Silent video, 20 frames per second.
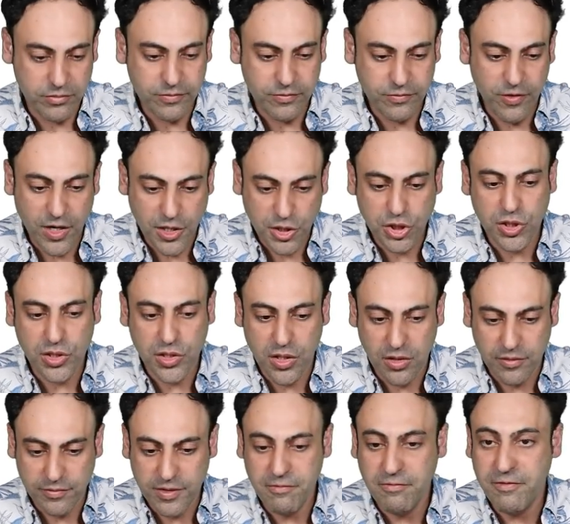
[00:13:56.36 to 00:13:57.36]
function
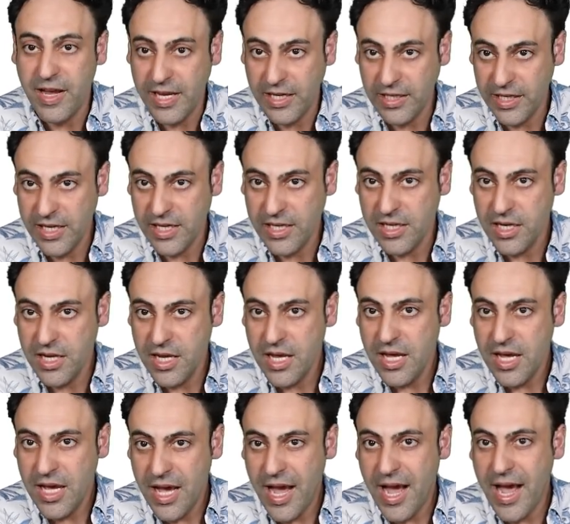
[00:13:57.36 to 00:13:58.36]
of the valine
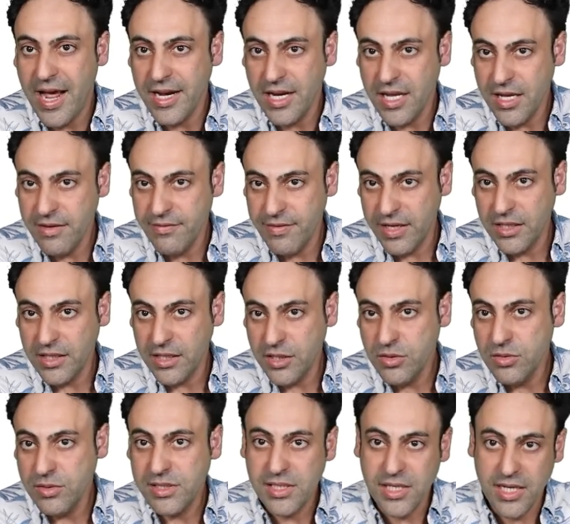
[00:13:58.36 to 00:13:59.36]
and even
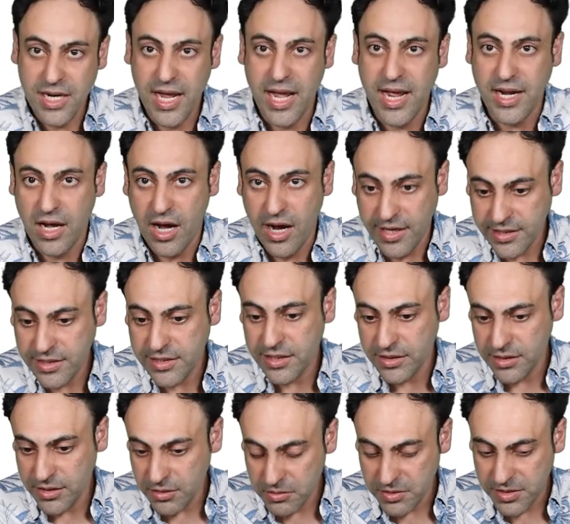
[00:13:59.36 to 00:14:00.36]
leucine and
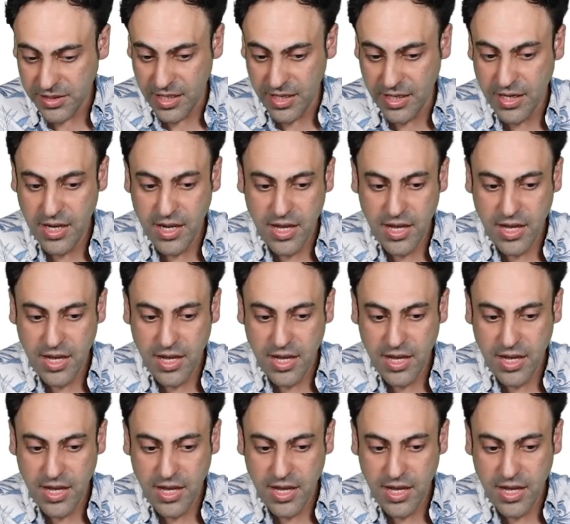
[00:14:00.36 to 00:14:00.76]
isoleucine.